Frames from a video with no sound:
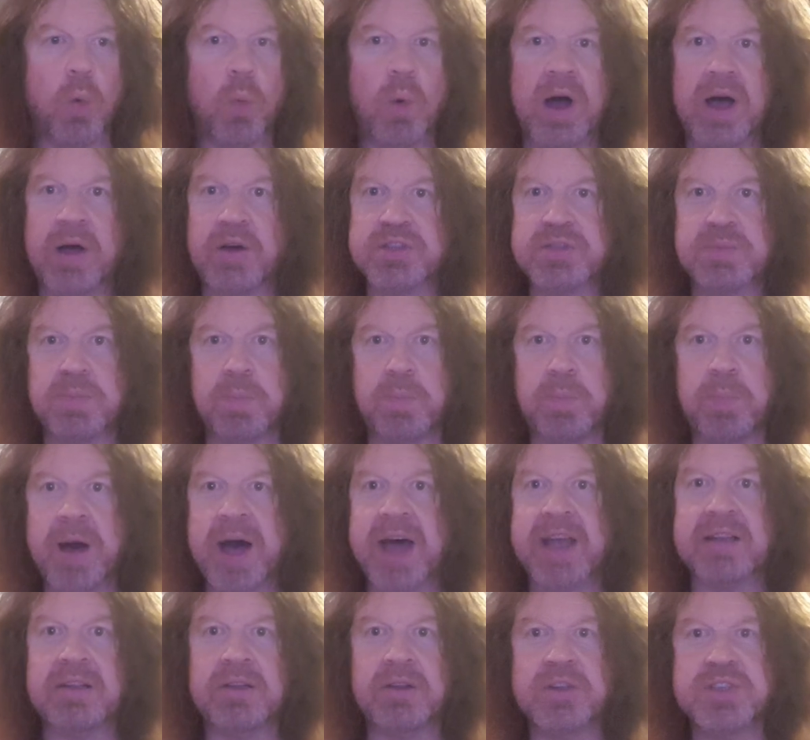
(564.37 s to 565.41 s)
whilst
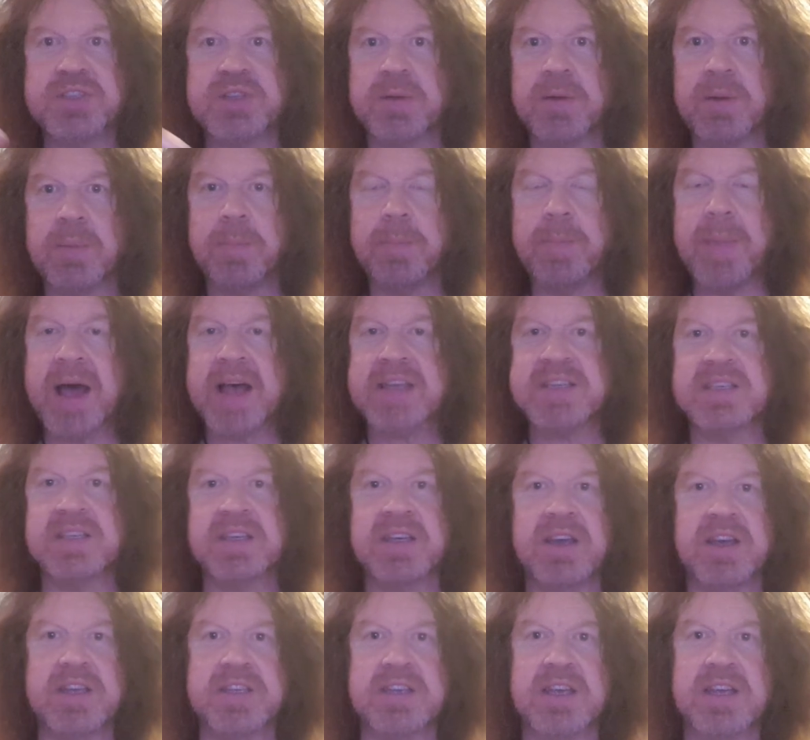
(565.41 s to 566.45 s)
battles,
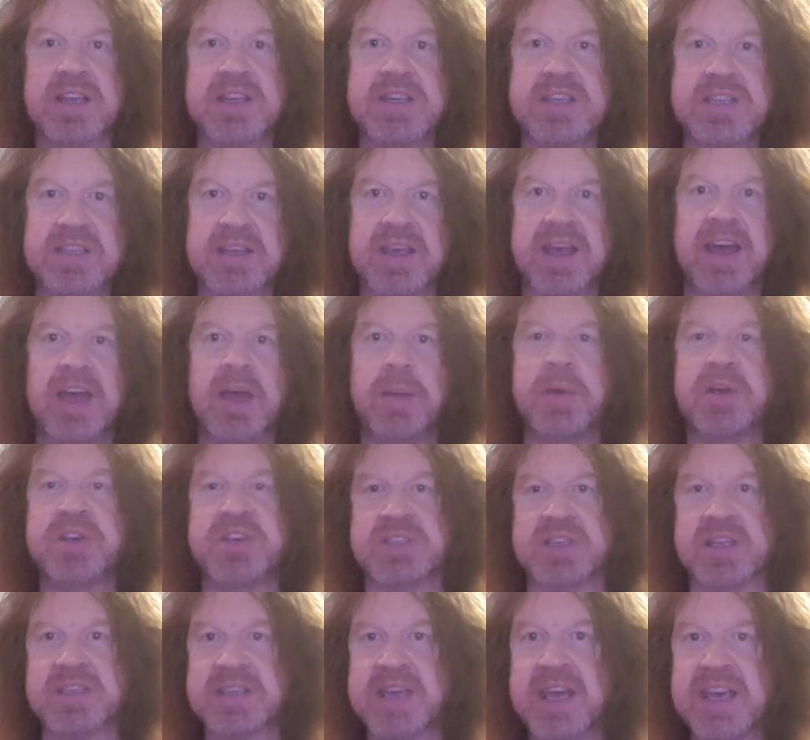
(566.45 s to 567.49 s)
massacres,
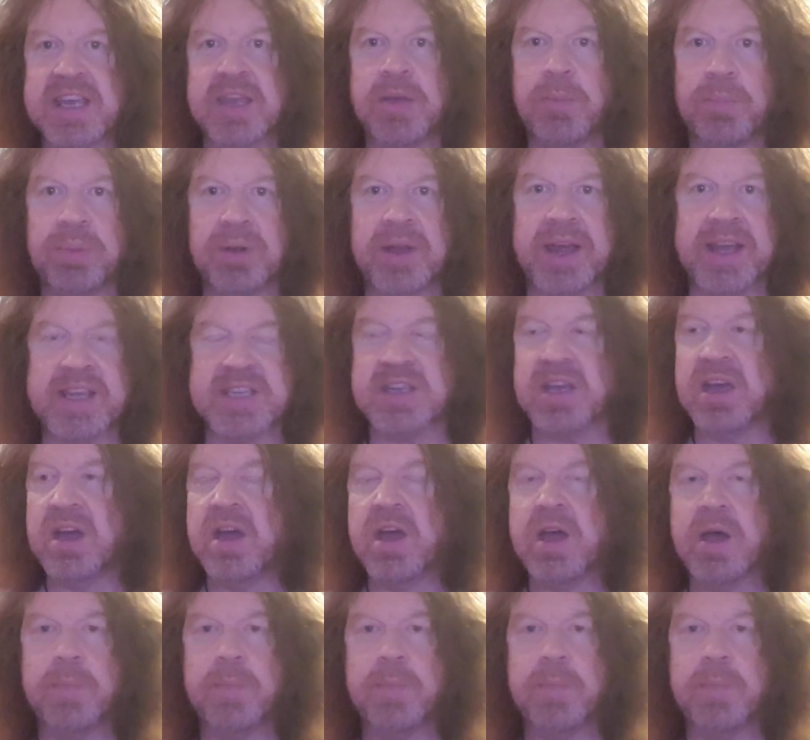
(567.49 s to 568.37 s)
skirmishes are taking place.